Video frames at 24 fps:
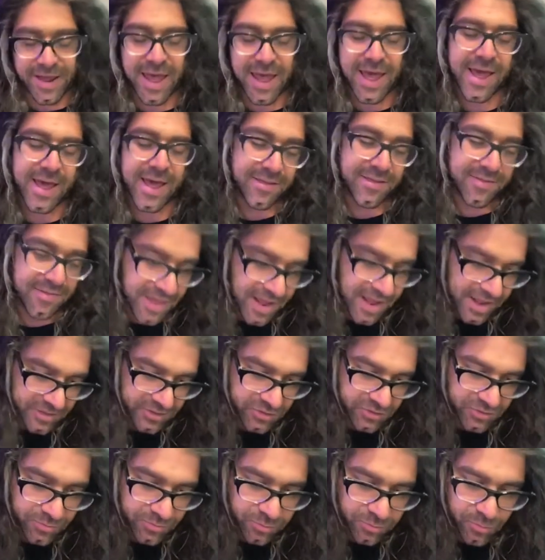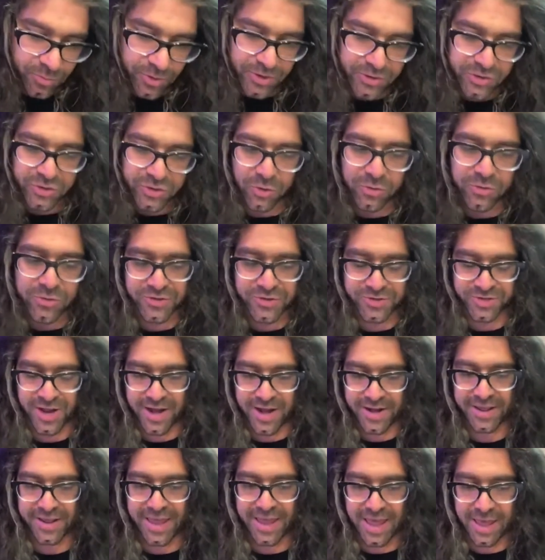and that's where Shoulders
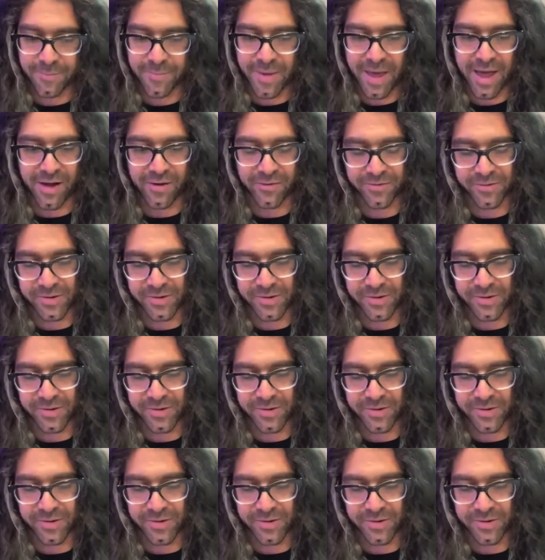kind of came out.